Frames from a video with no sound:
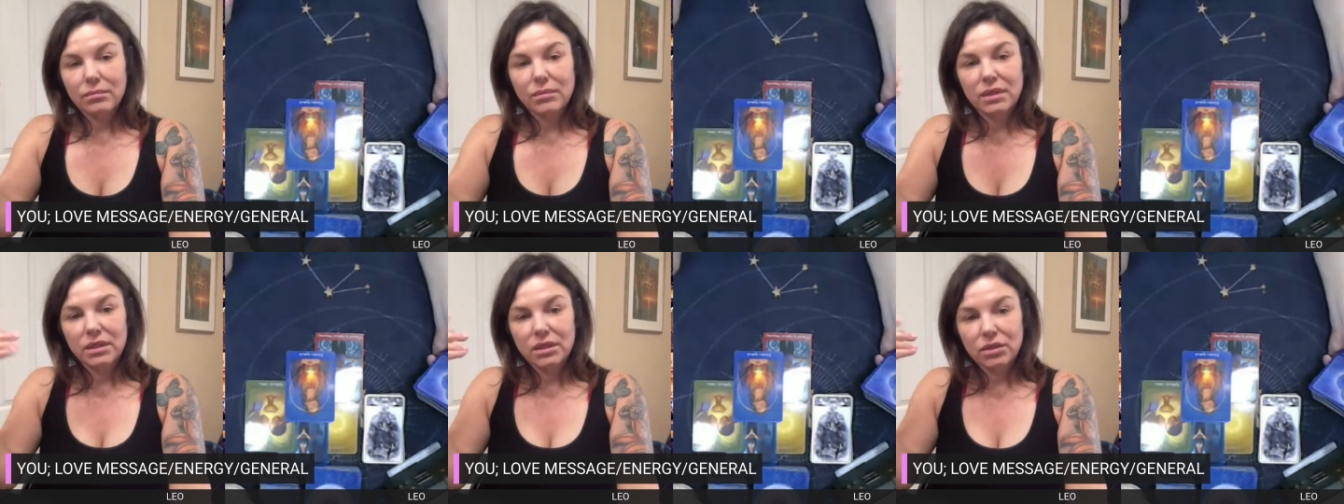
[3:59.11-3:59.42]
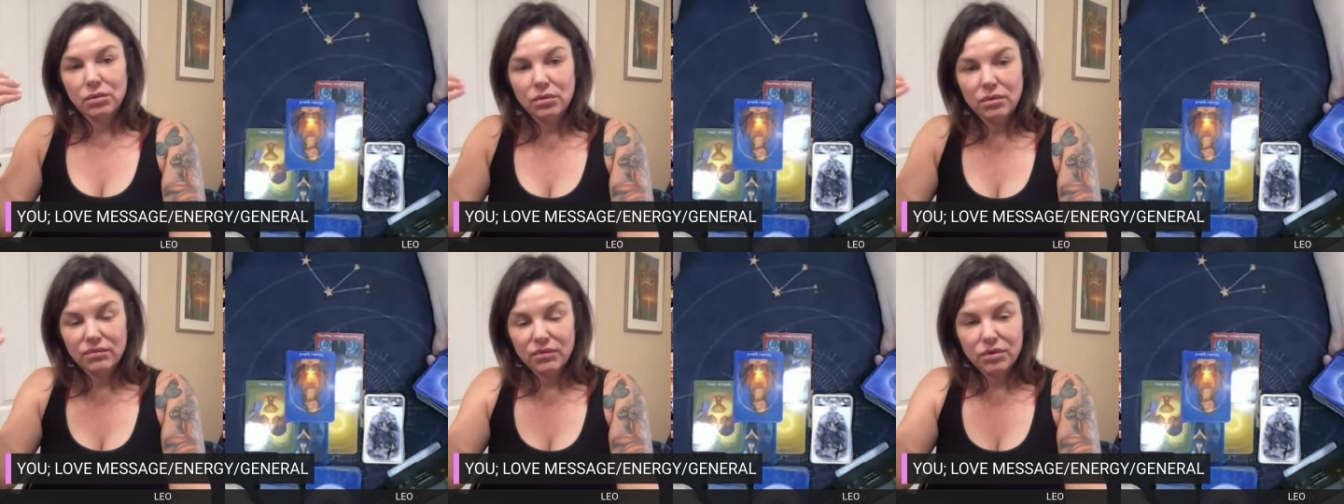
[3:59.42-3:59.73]
and the
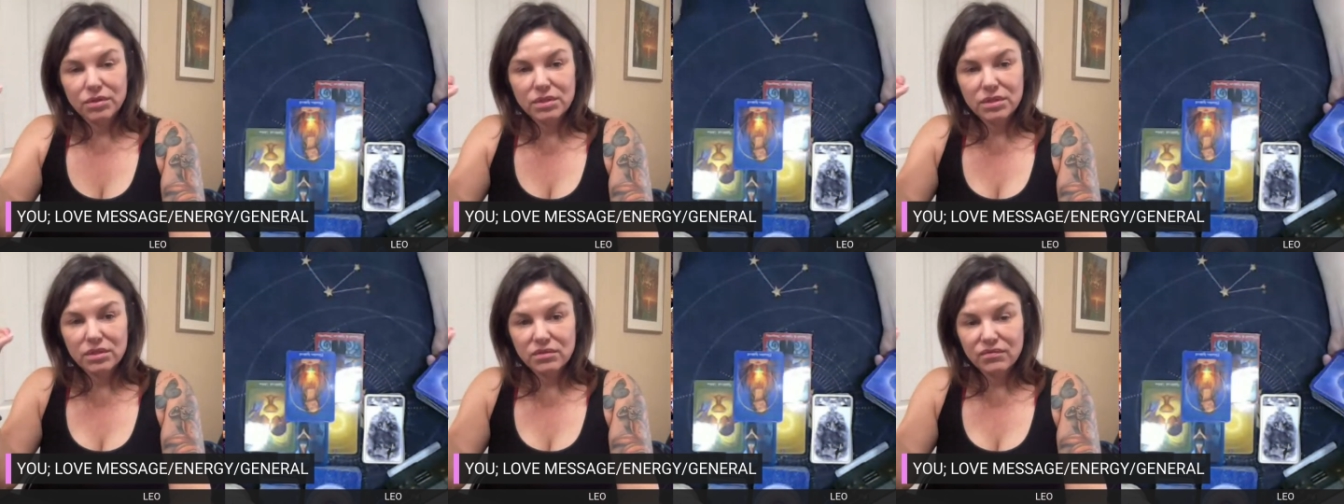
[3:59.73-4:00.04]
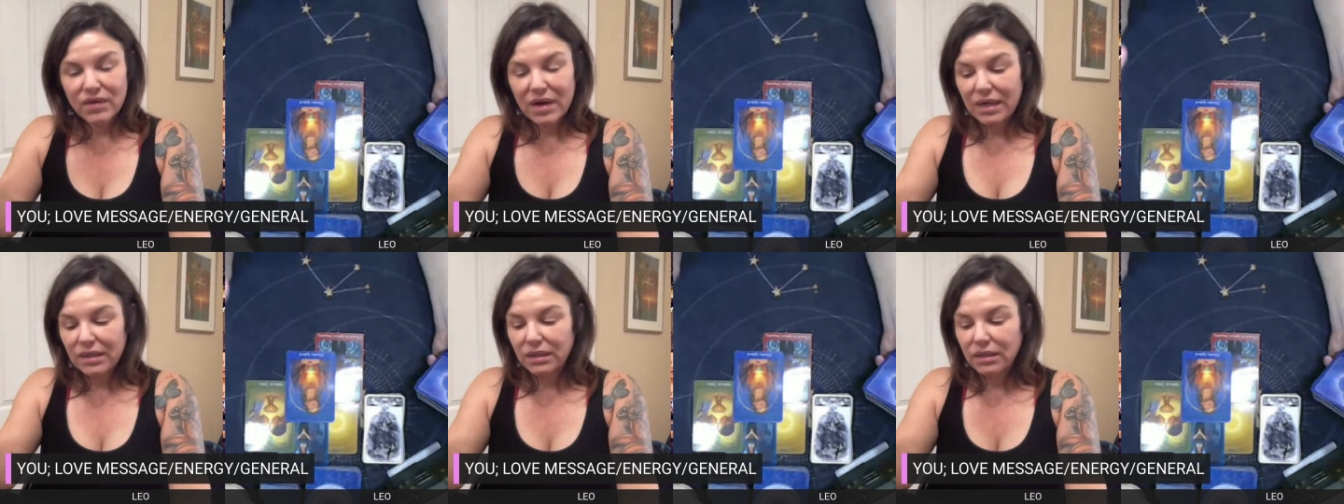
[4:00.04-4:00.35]
universe is
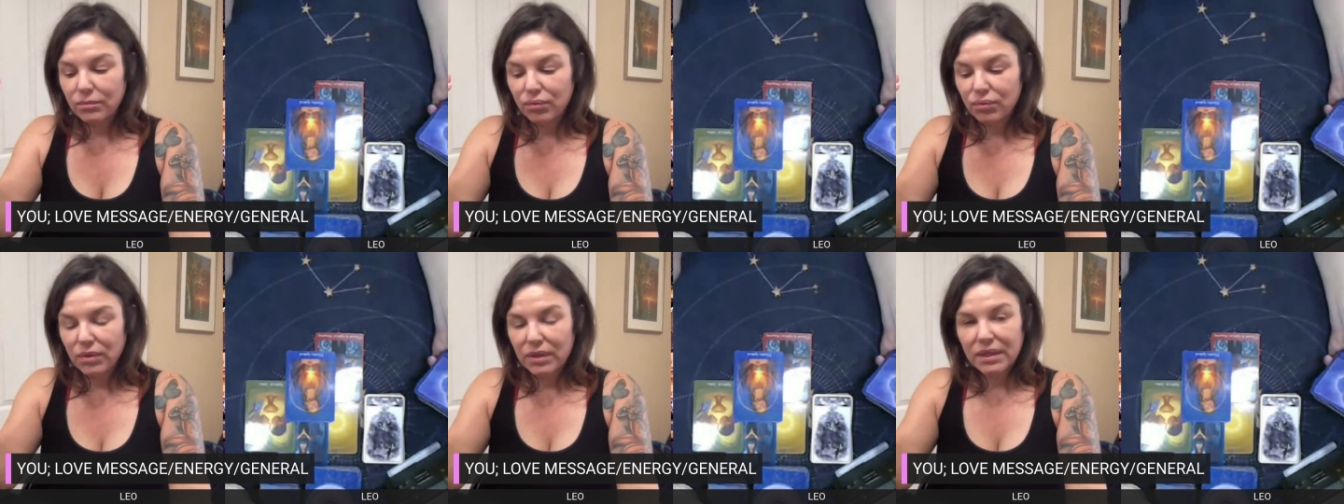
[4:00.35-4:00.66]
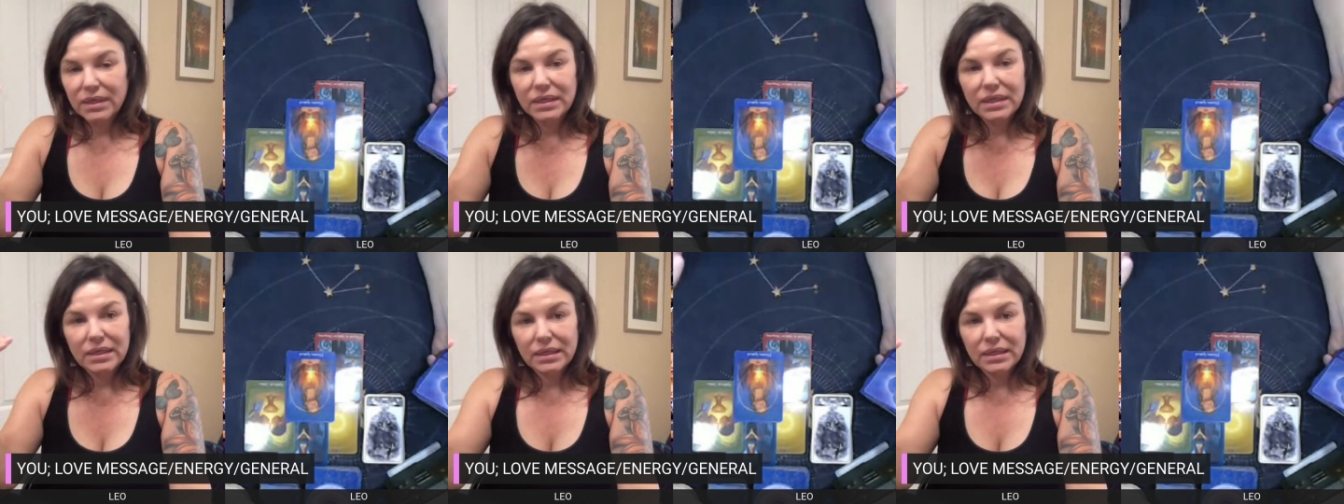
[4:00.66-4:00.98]
finally
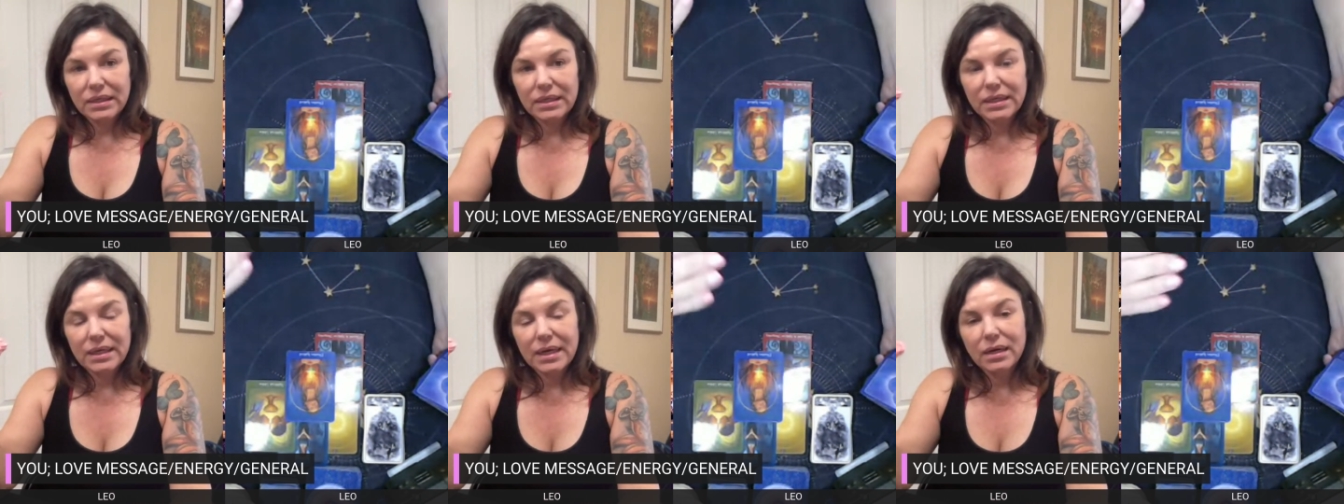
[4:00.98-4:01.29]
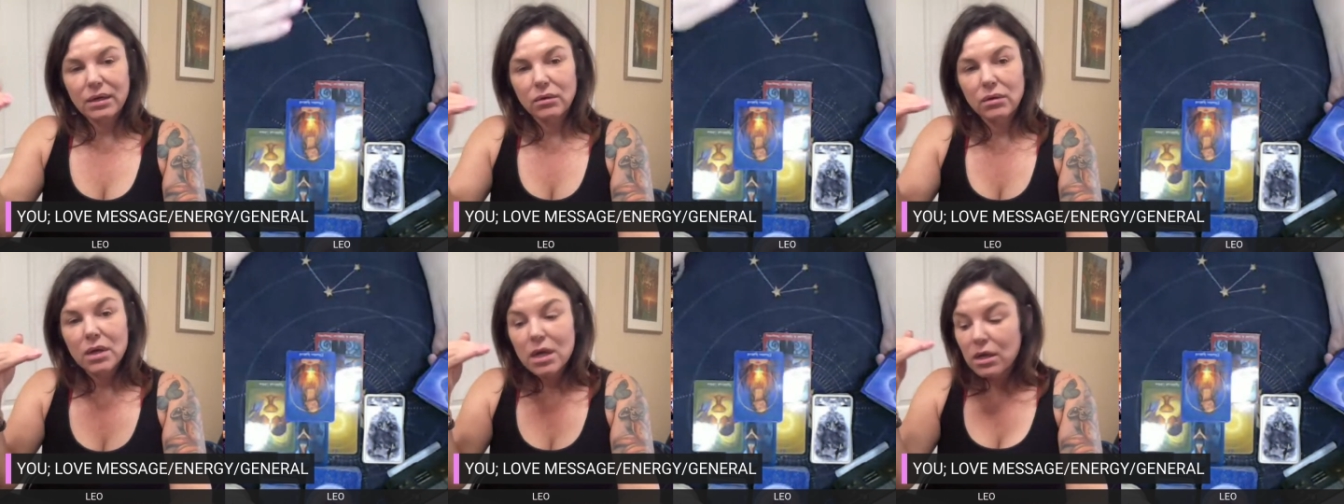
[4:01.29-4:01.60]
bringing it in
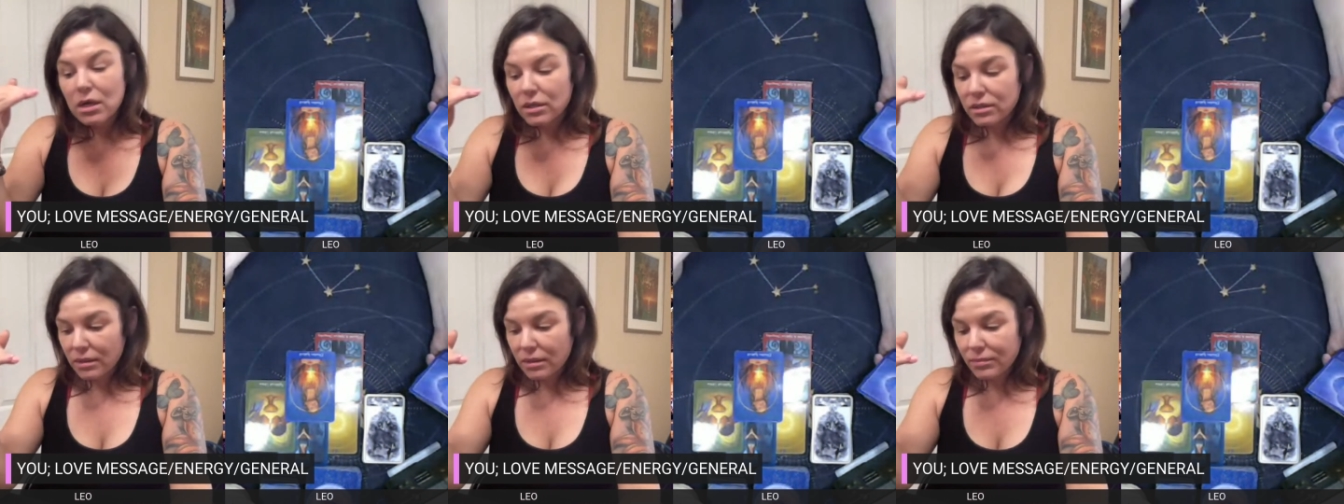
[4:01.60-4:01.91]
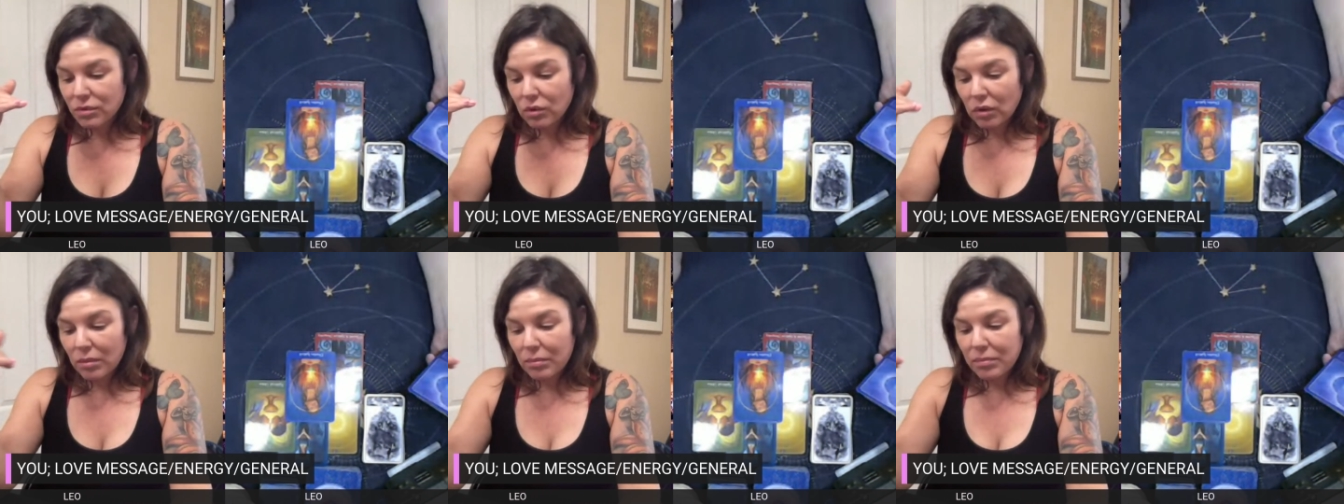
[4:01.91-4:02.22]
now. Some
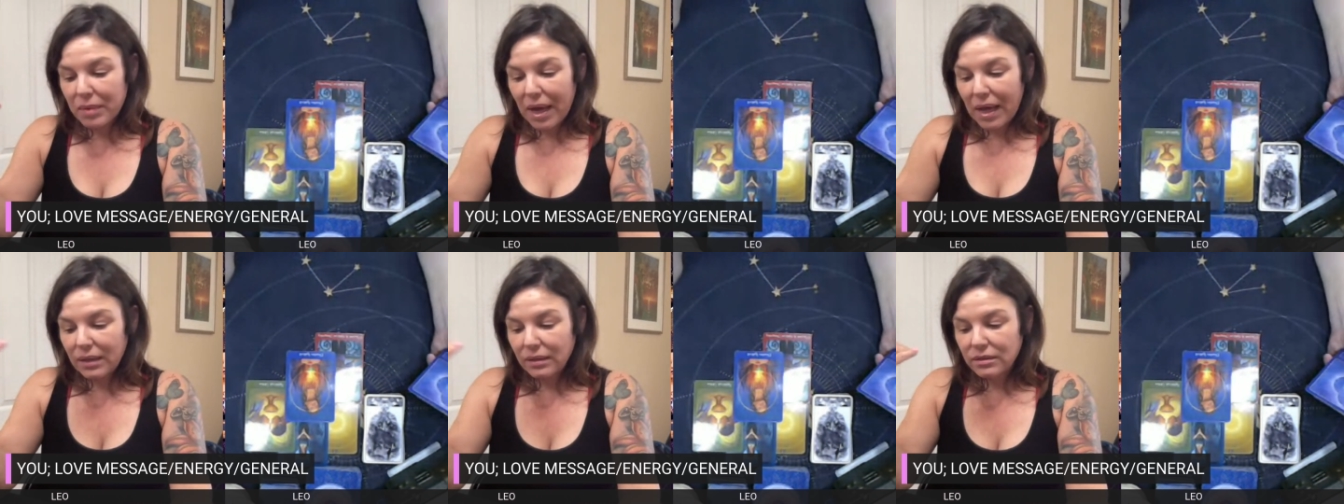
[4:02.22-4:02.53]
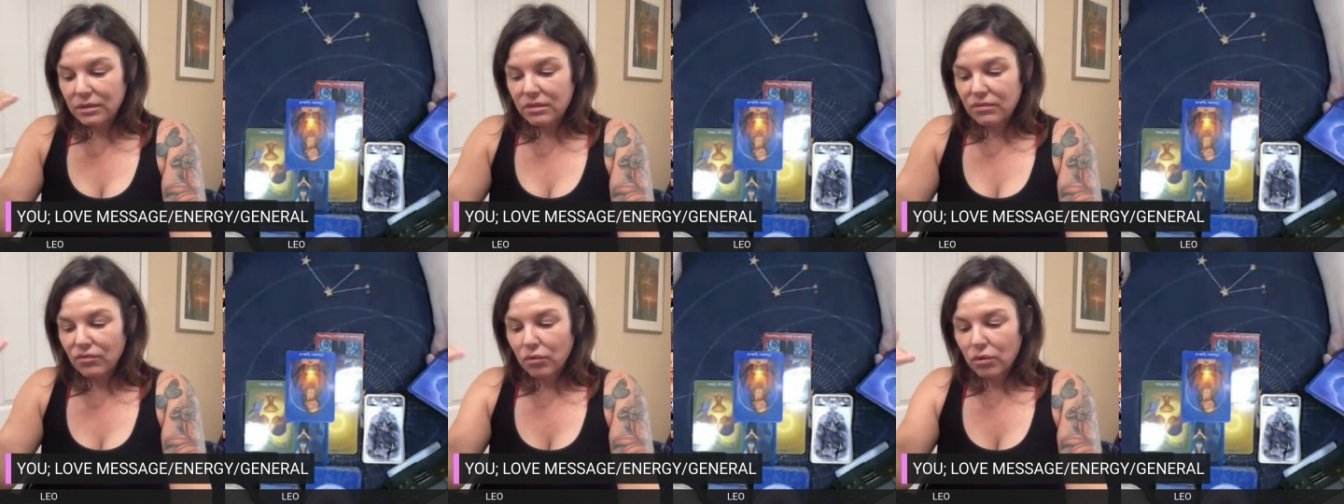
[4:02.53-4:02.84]
sort of
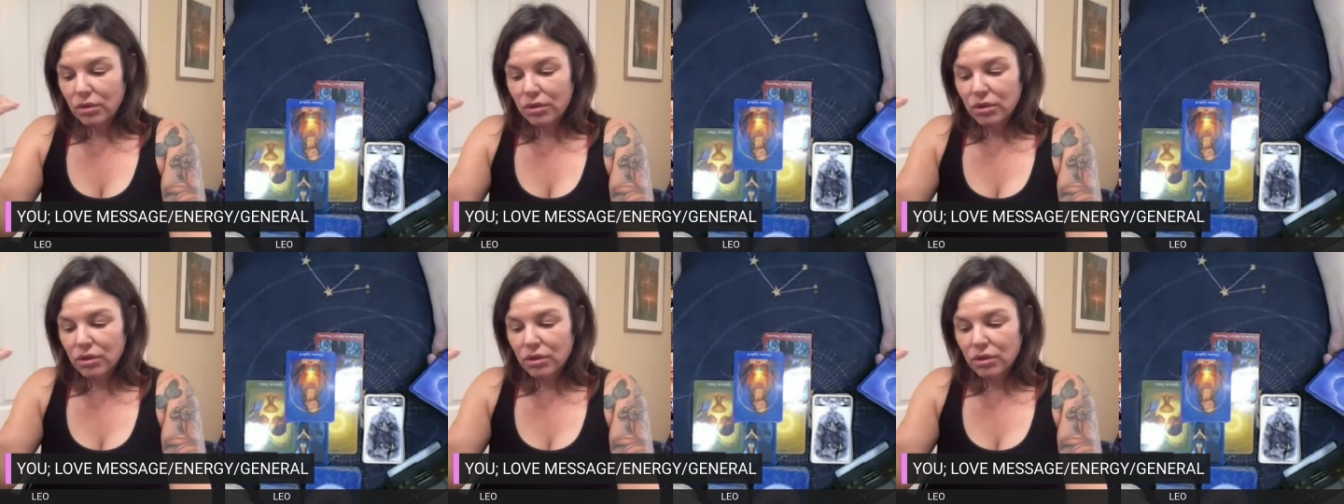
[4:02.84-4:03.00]
balance for